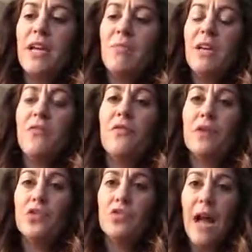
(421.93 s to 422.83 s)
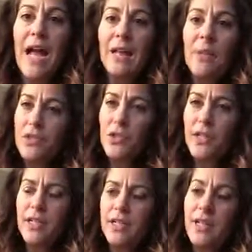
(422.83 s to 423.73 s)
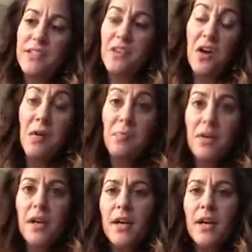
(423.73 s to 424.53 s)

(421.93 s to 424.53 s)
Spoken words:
it can be for dry, measuring, I guess, cup